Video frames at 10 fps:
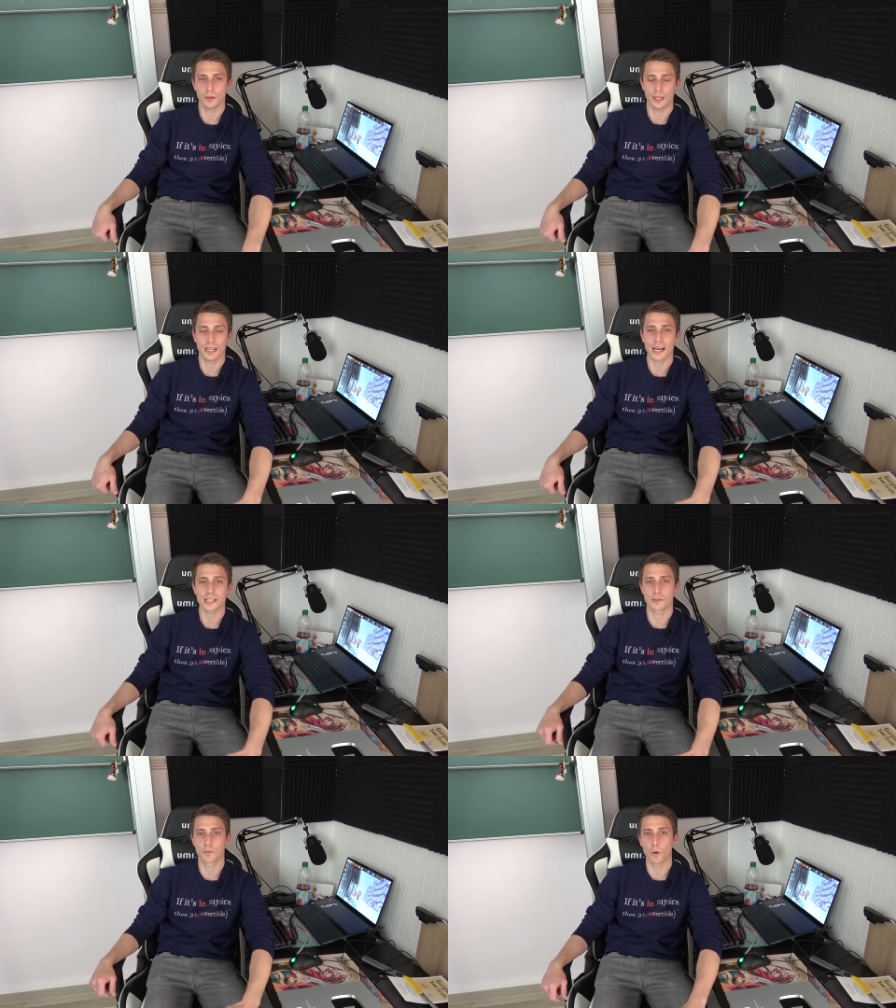
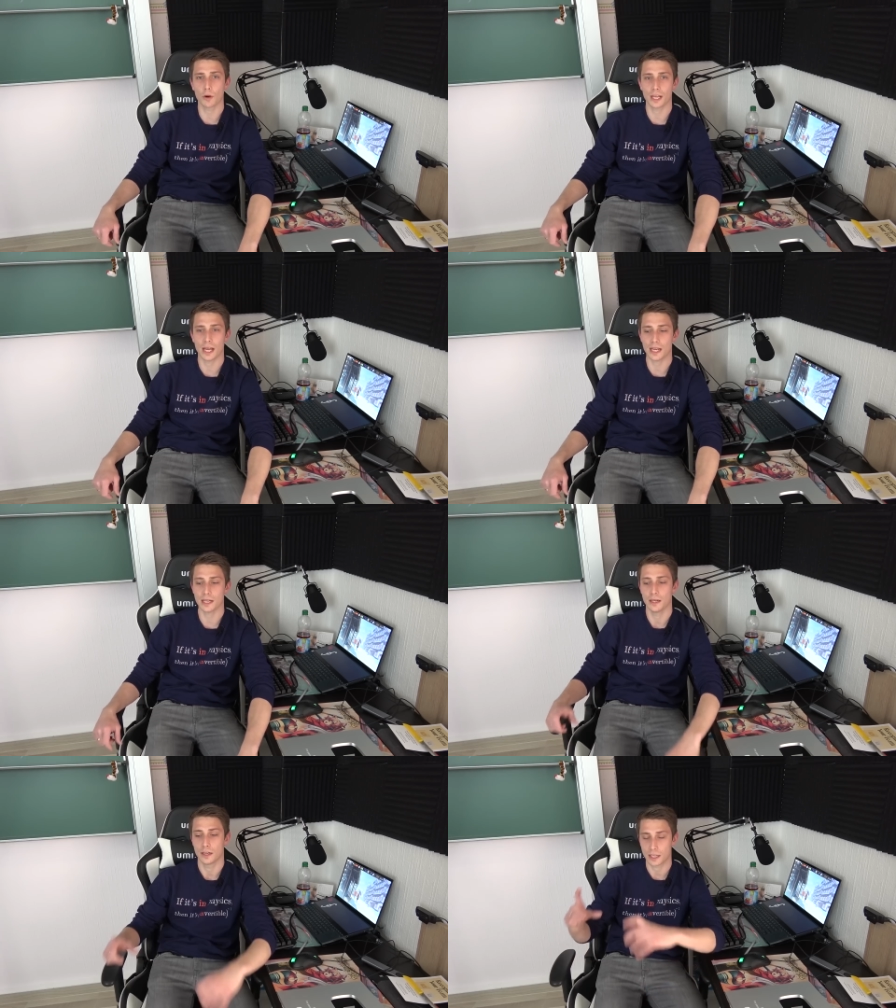
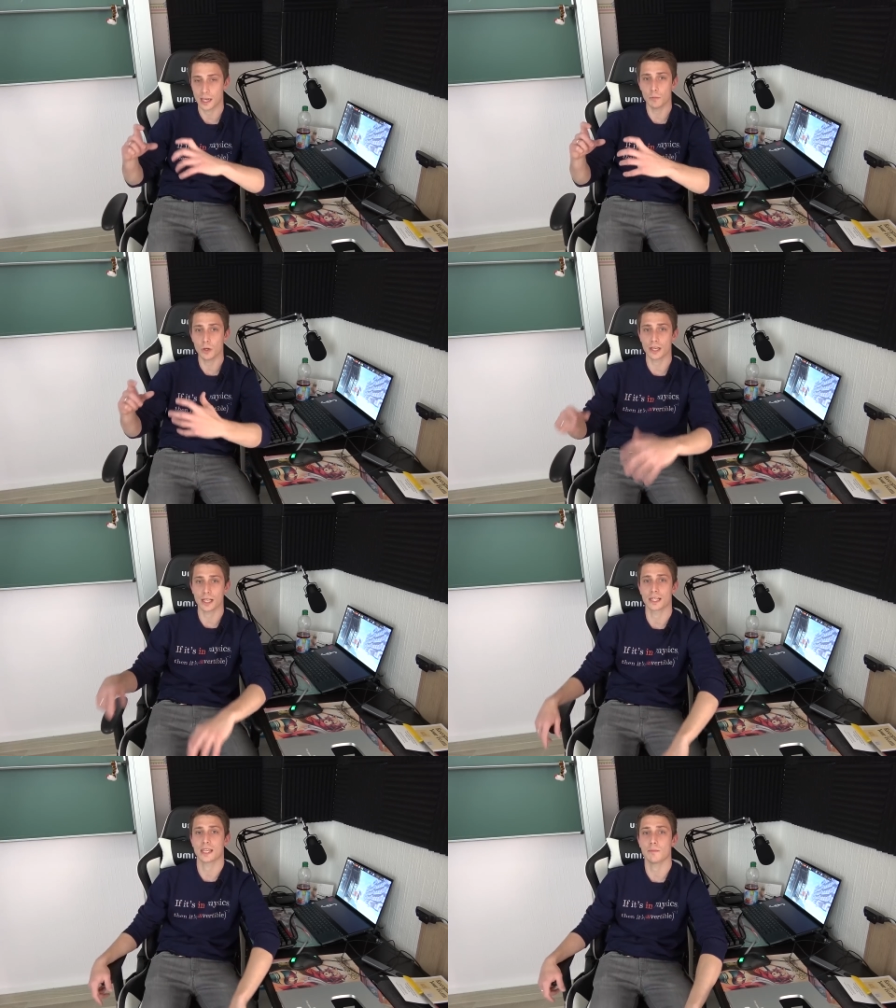4K camera,
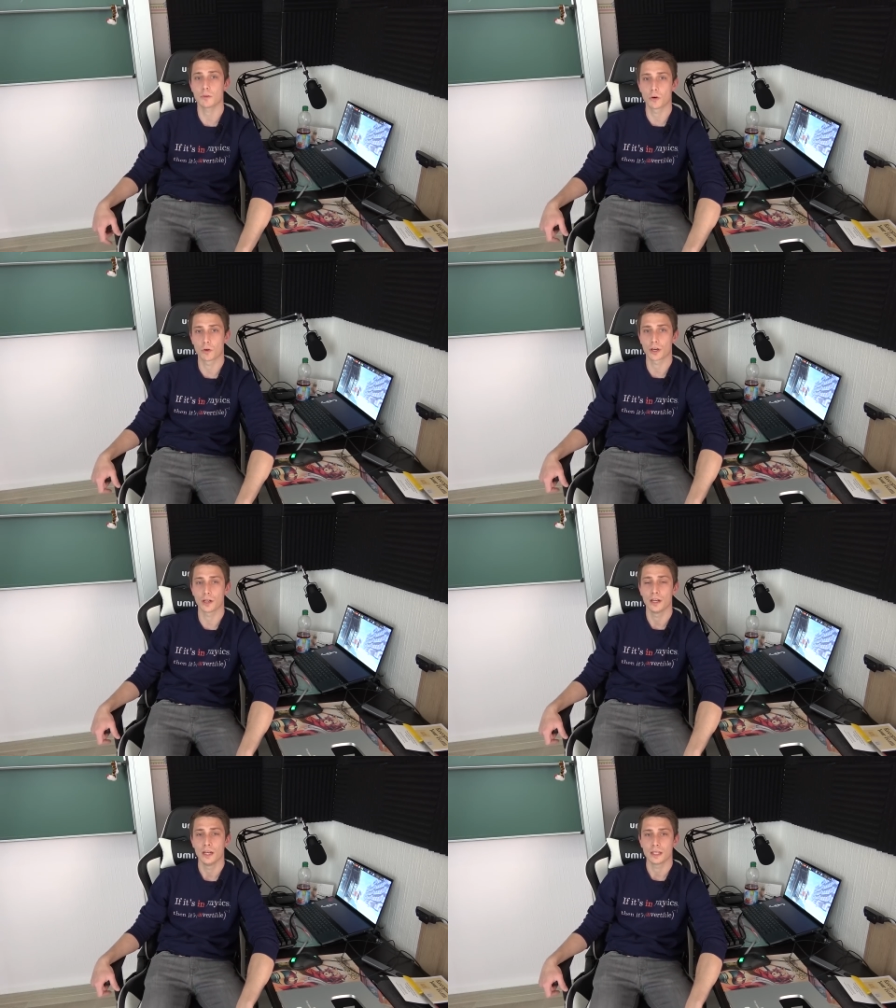not a
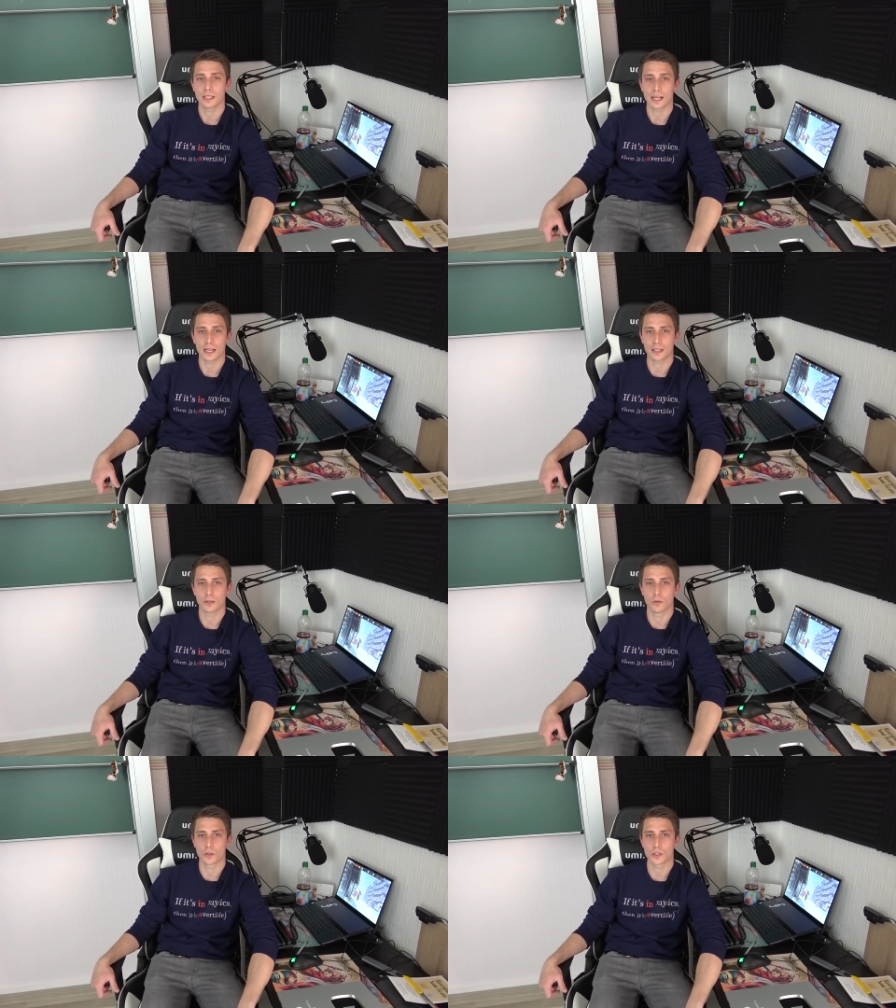camcorder, that I
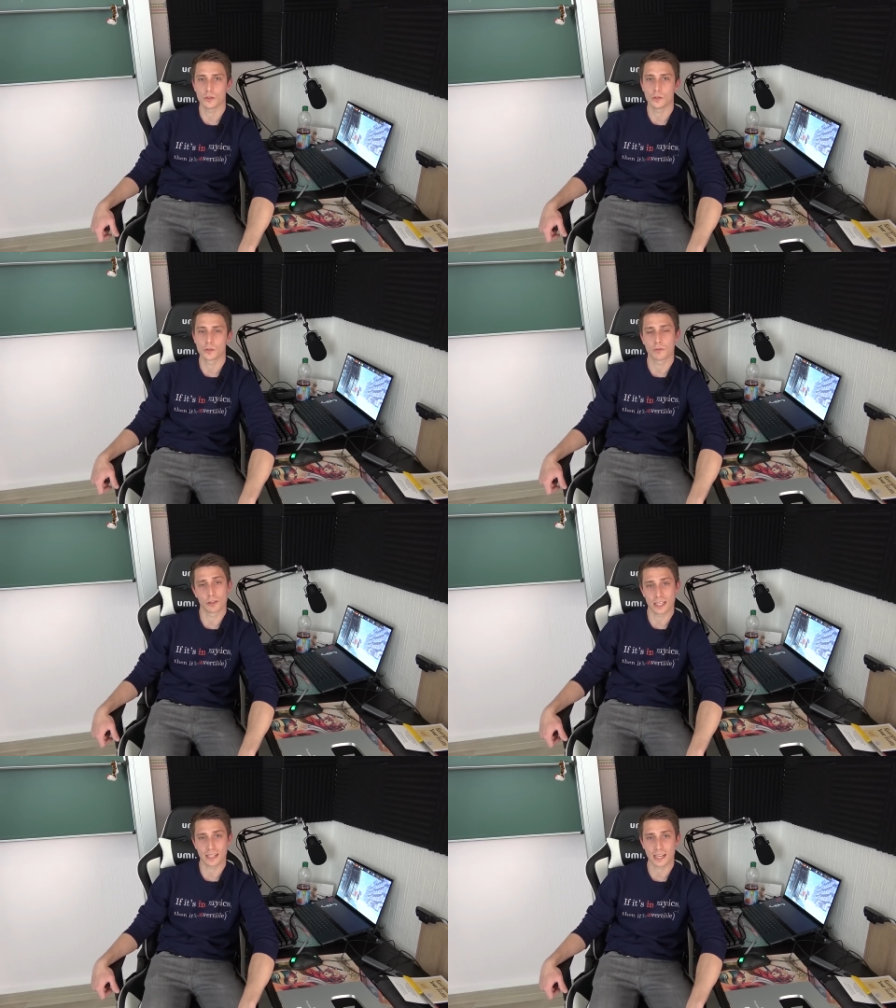can also use
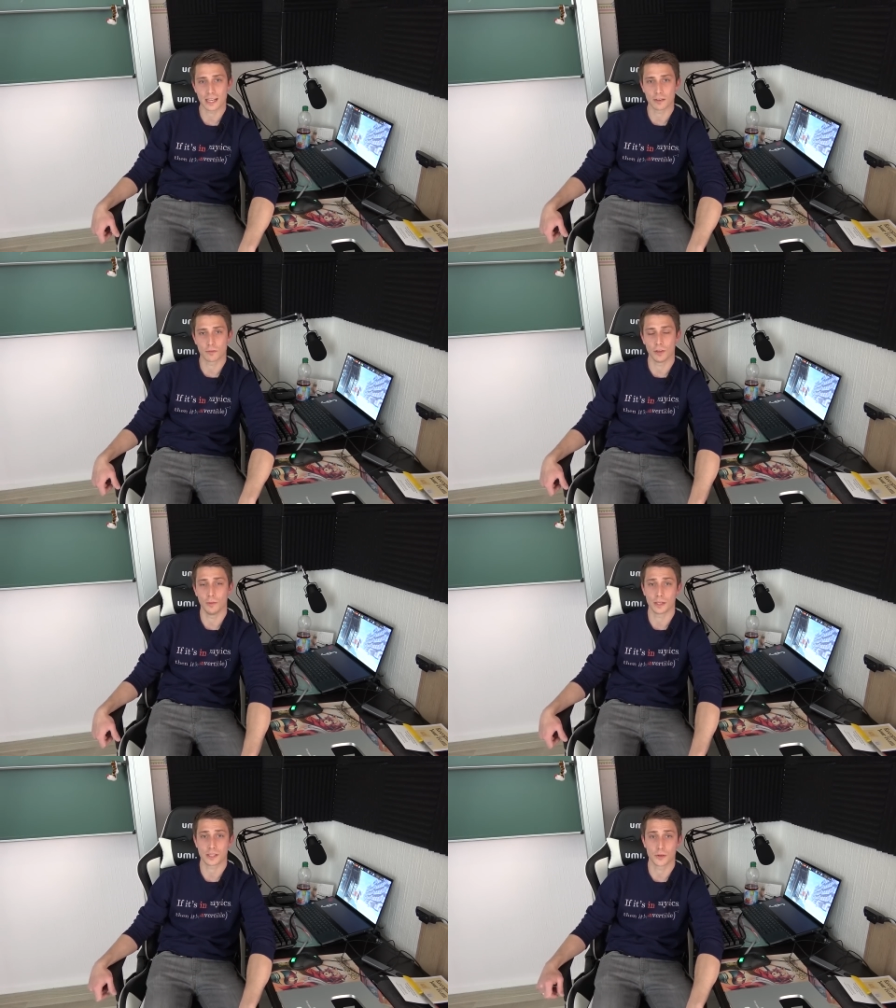for dedicated
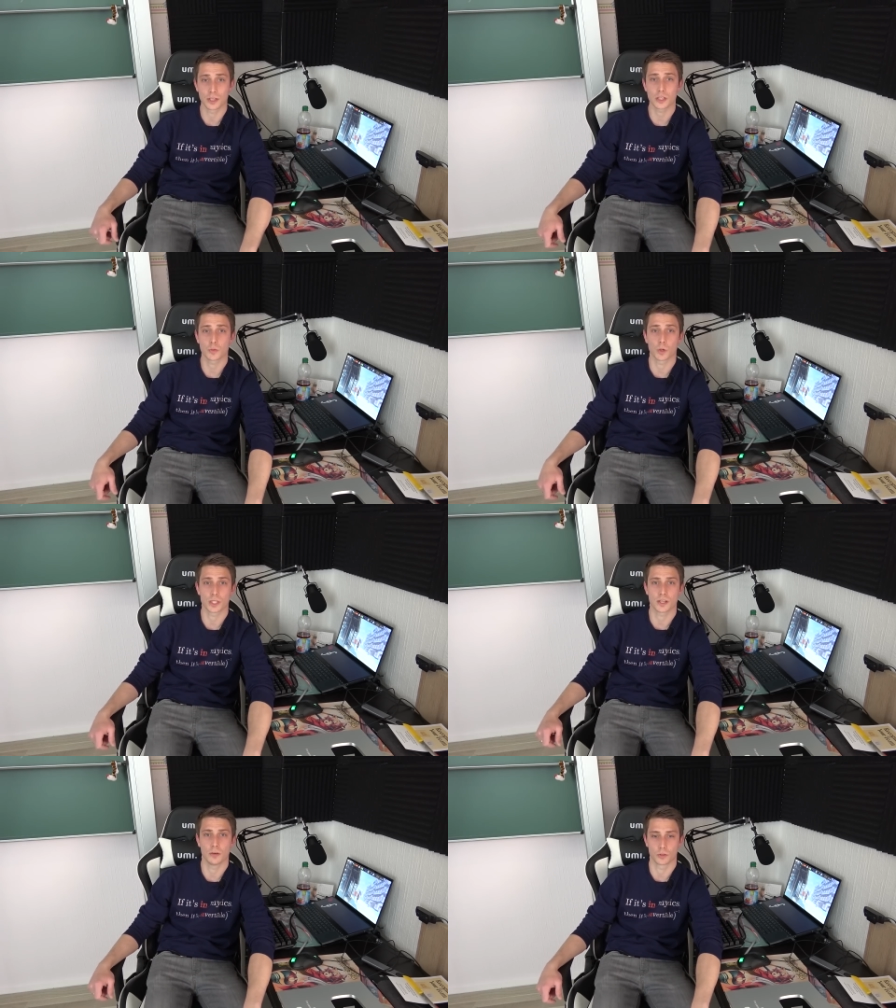filming. So this is
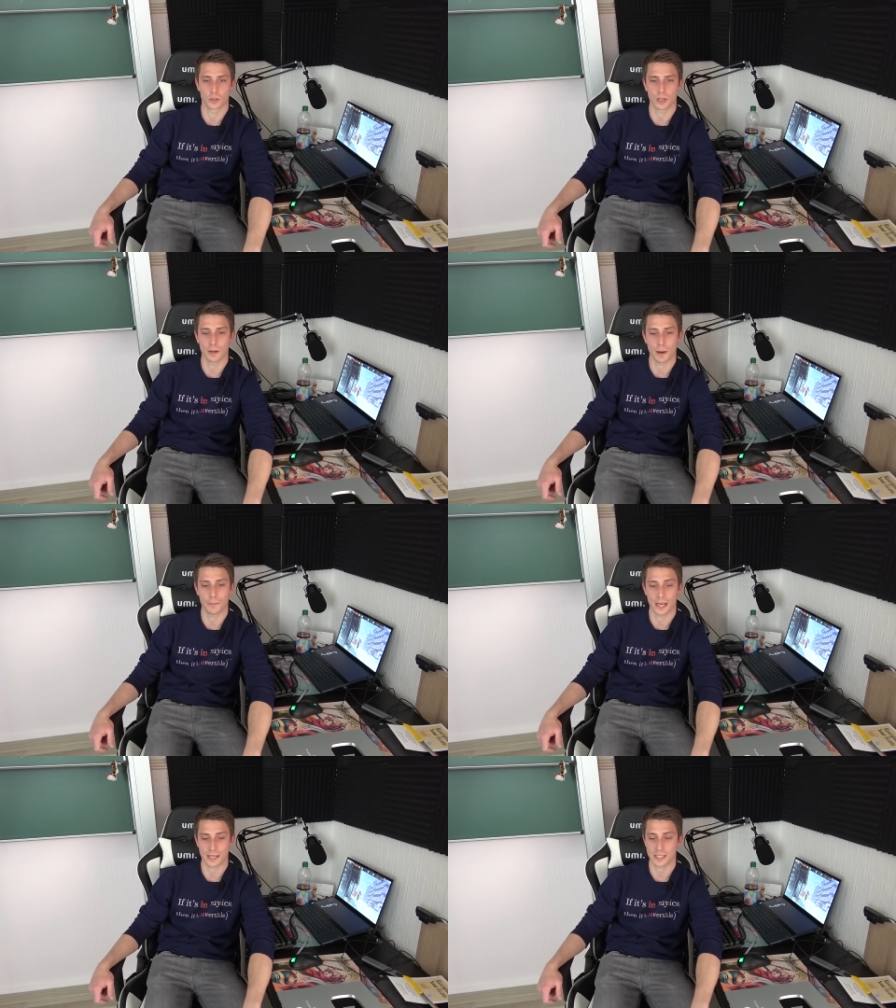what's going to come
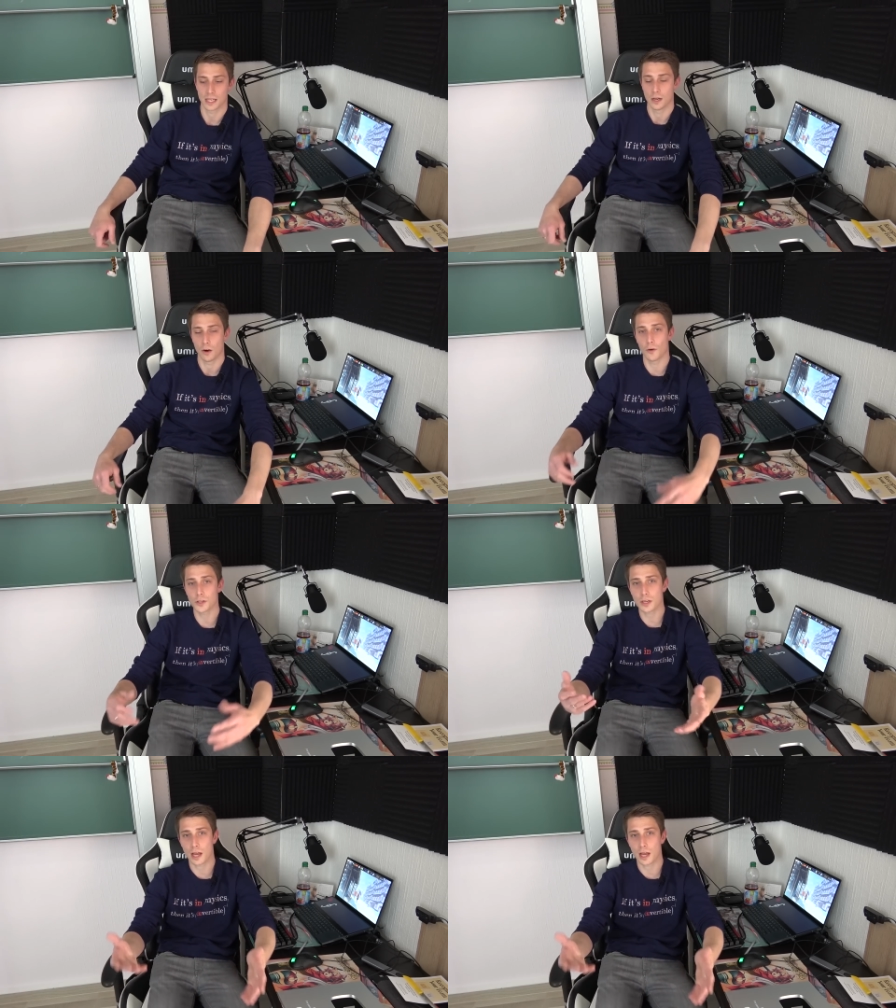up next. Also,